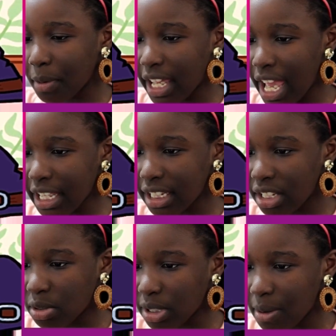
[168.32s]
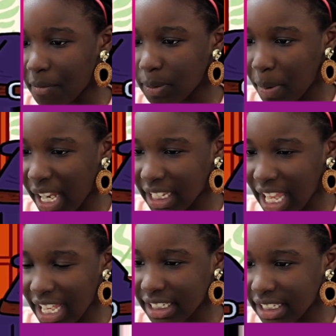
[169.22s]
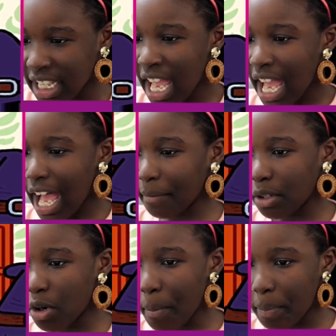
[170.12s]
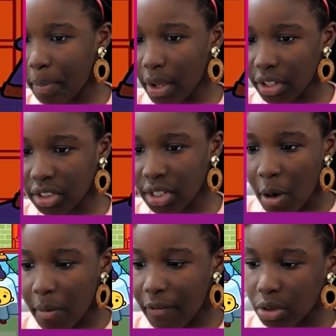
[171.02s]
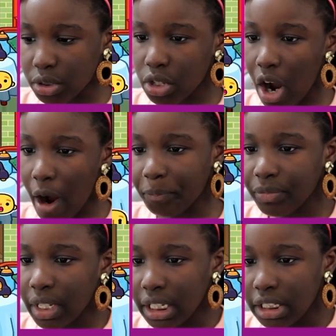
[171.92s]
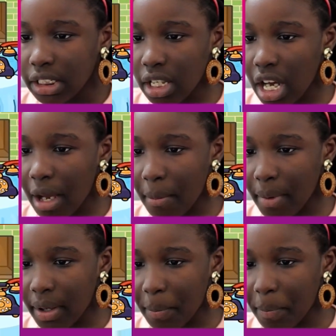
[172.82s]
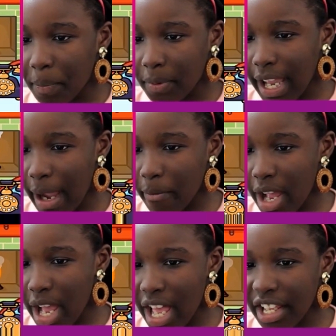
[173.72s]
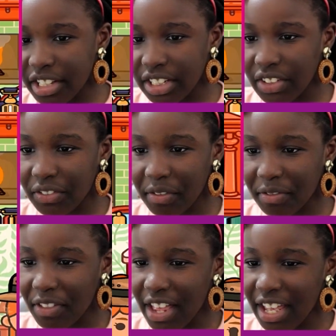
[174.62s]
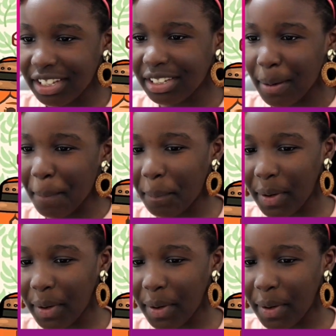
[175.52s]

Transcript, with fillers: some cases with some spyglasses and notebooks. We've also got some cameras, this, some